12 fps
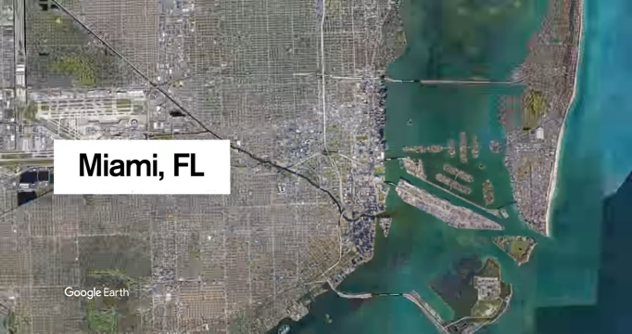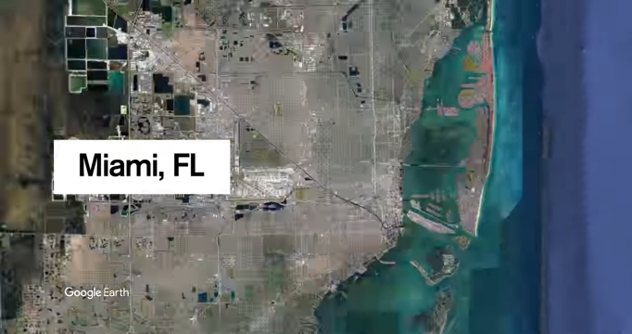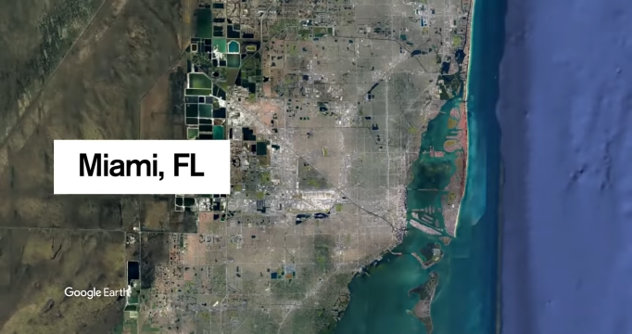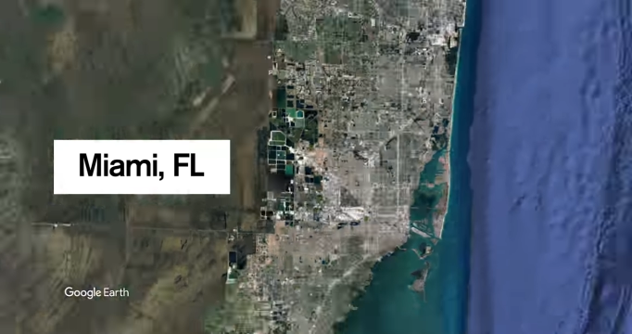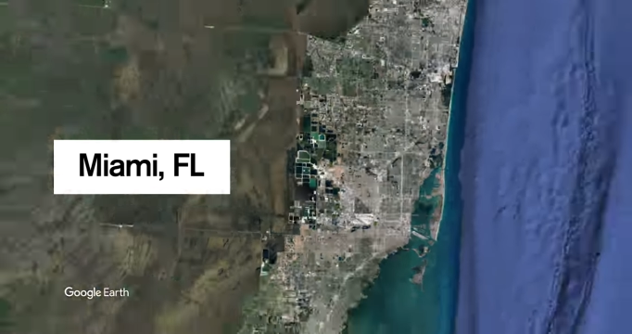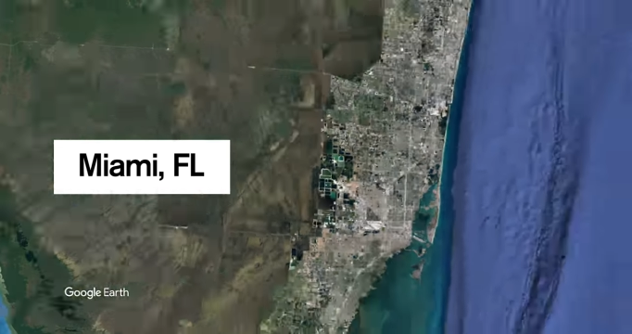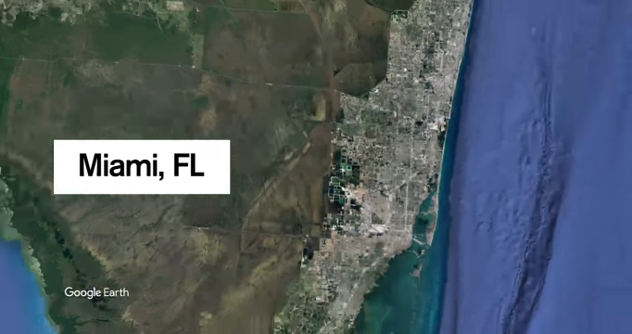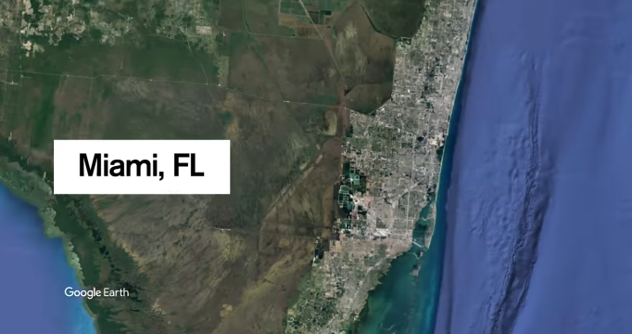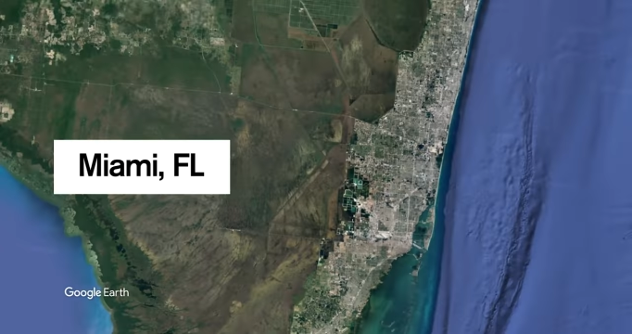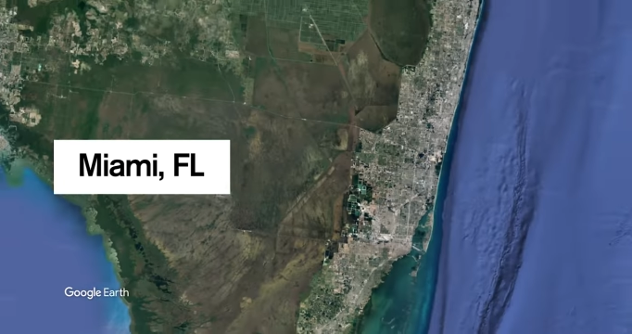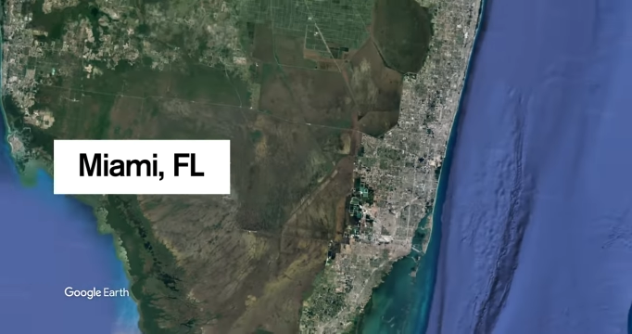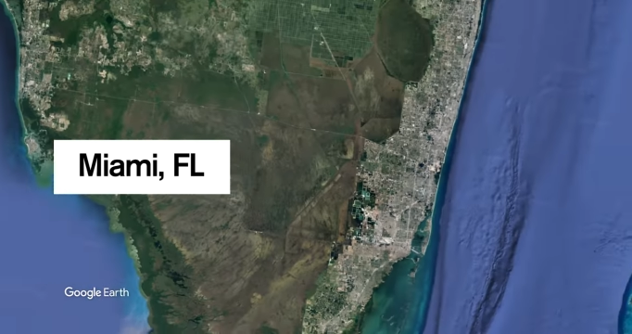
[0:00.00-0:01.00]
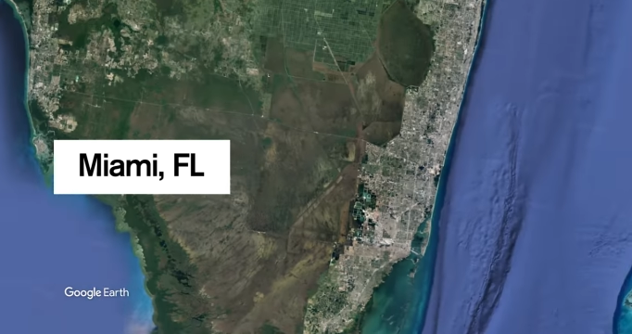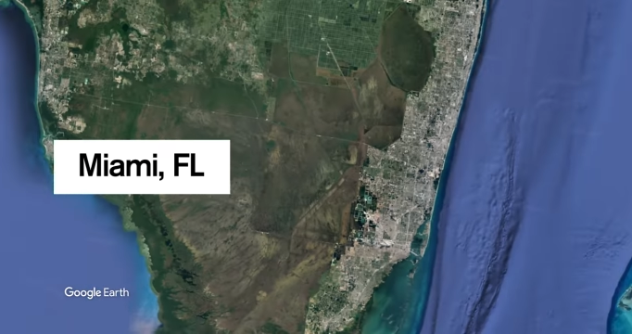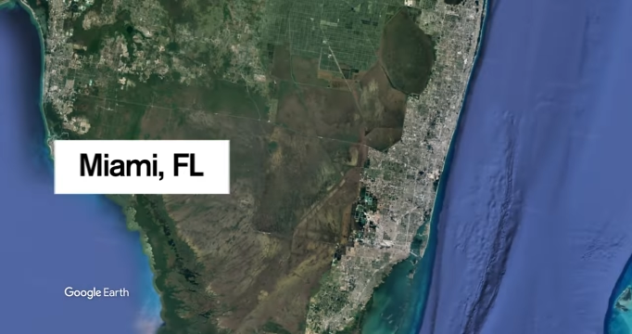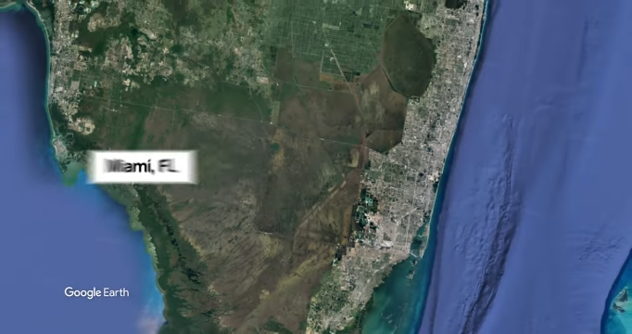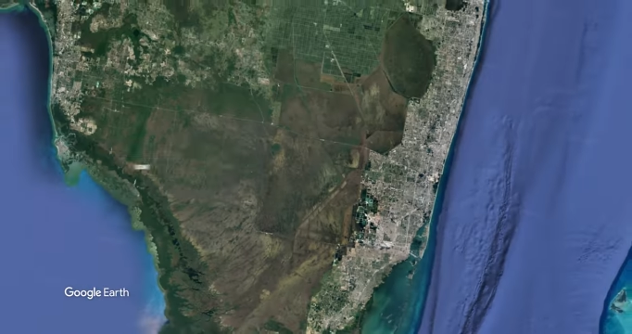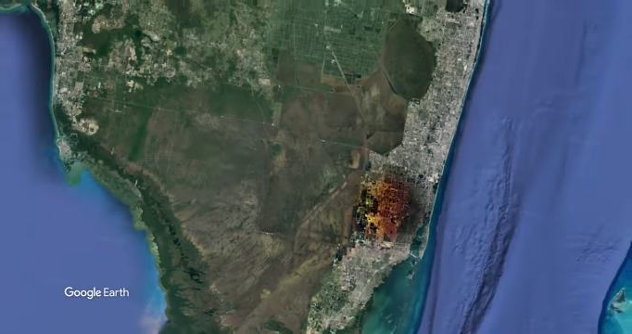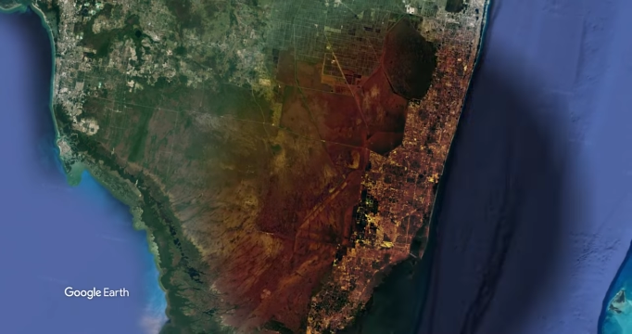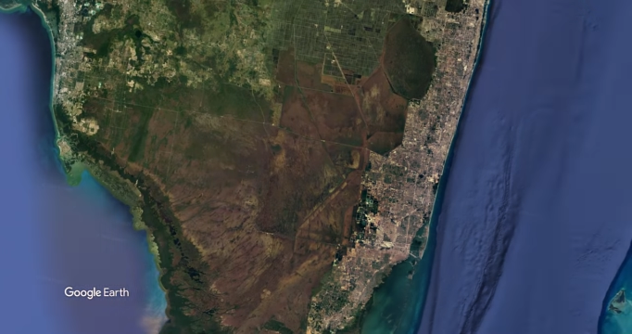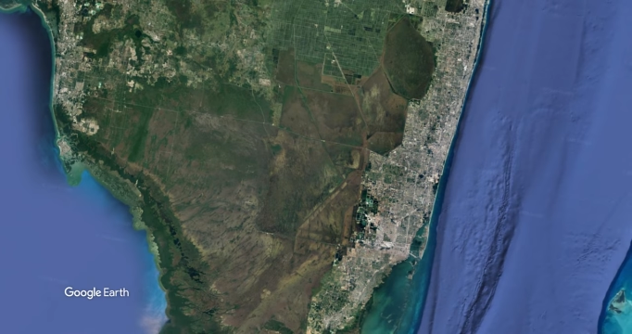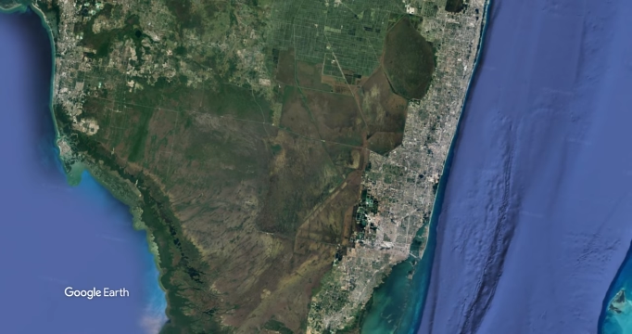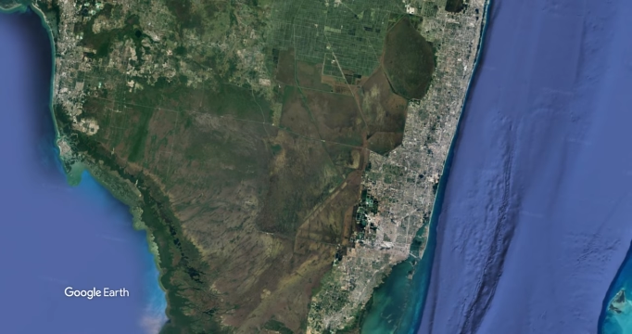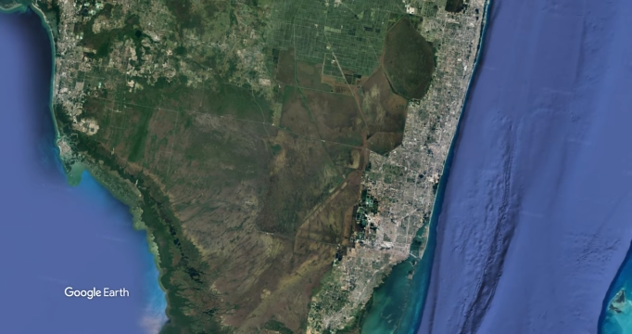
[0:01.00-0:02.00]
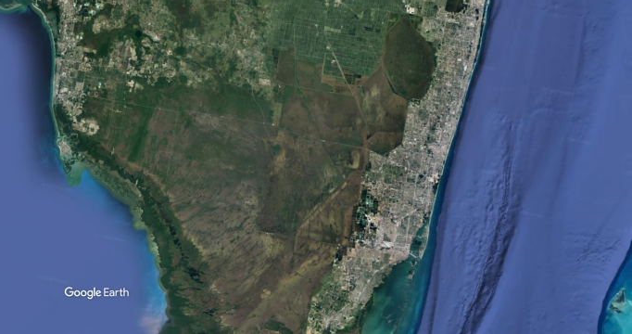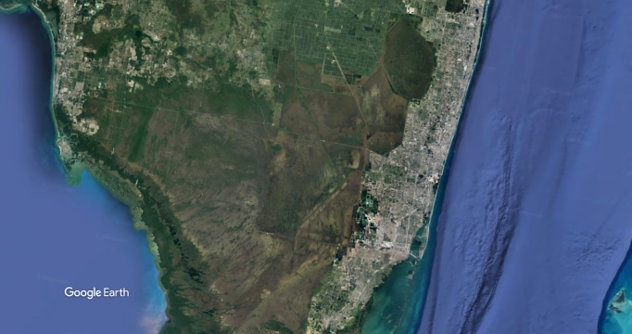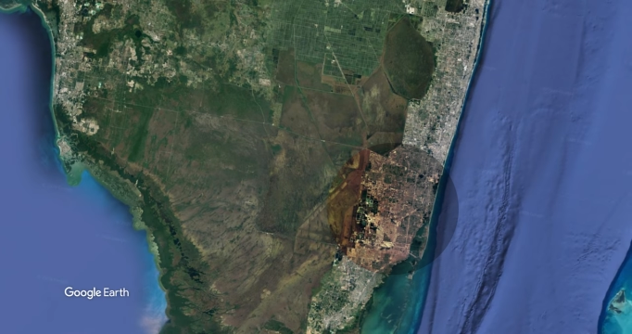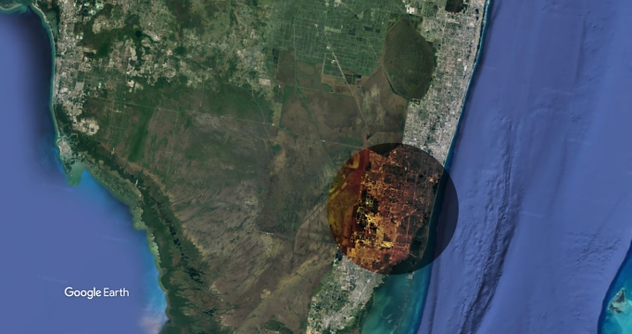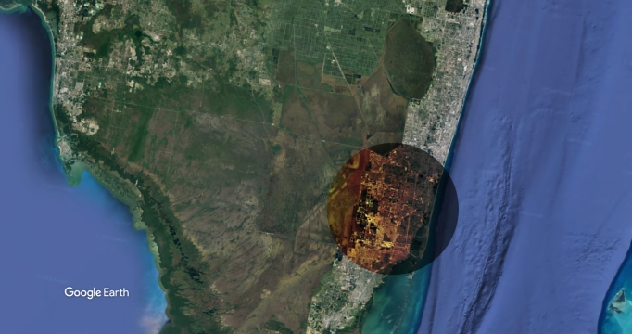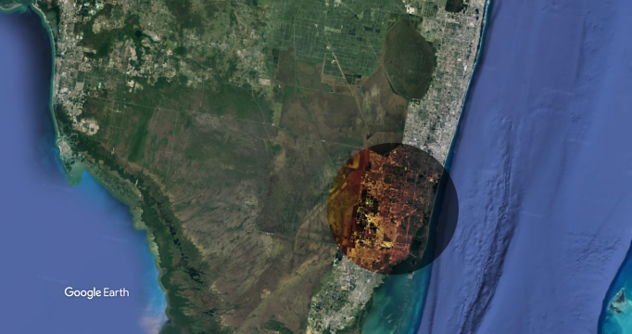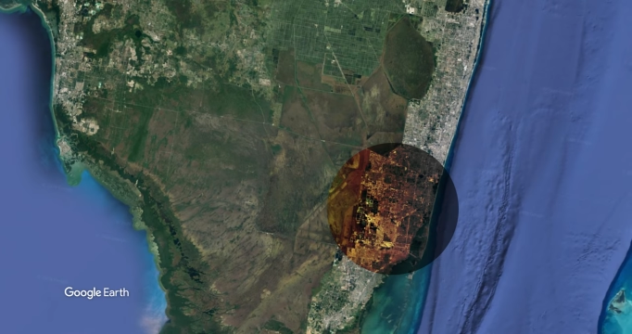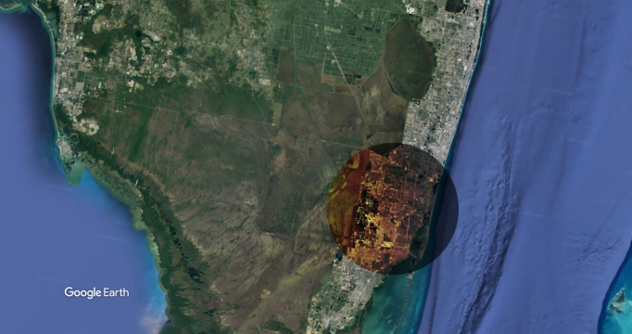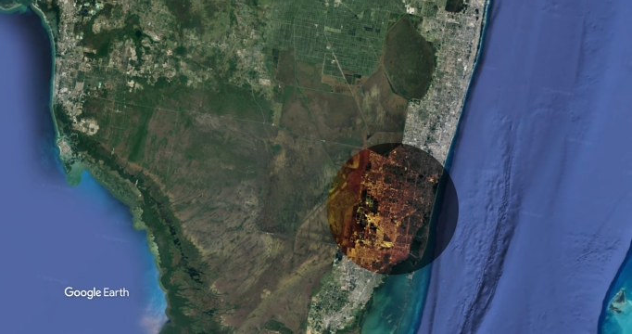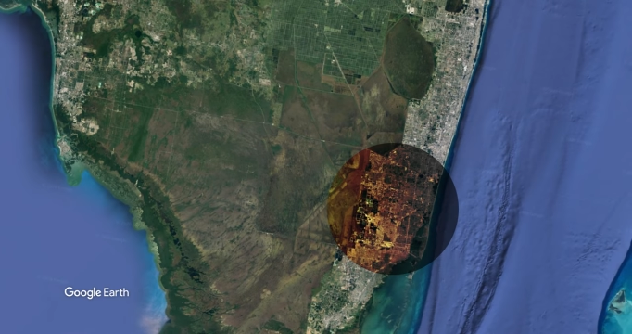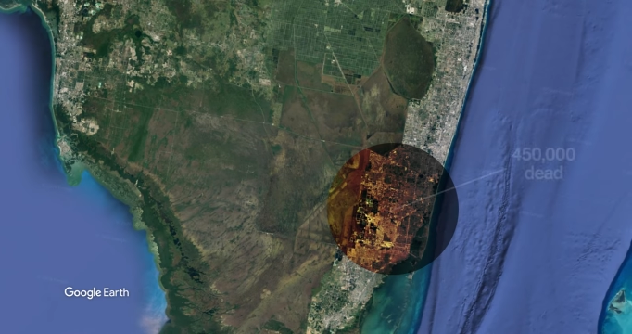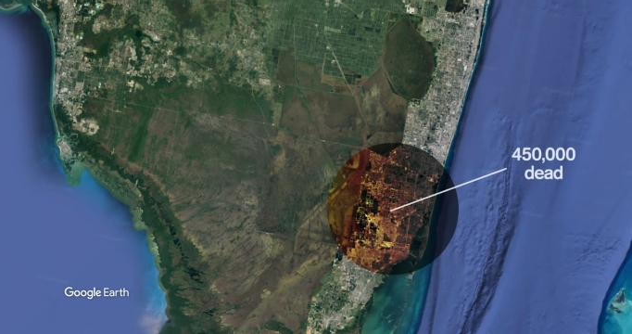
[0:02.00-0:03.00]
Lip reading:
(no speaker visible)